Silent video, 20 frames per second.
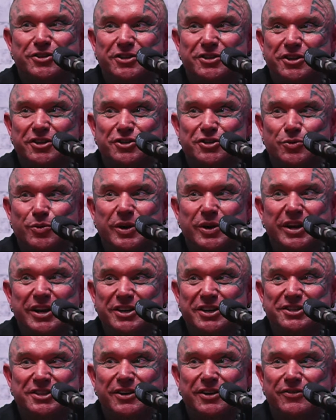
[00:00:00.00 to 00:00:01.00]
and you swear
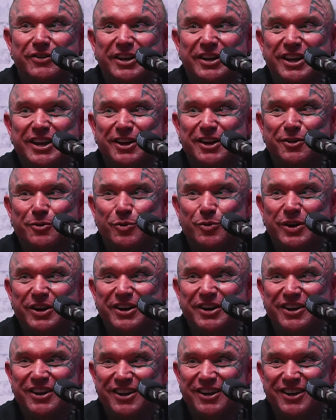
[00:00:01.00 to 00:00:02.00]
he's definitely going to
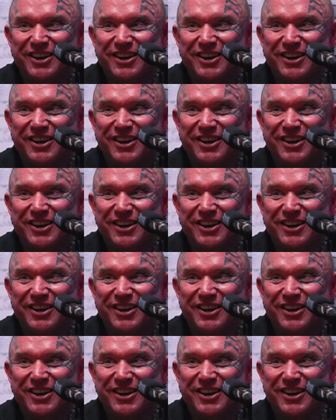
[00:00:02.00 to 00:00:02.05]
win.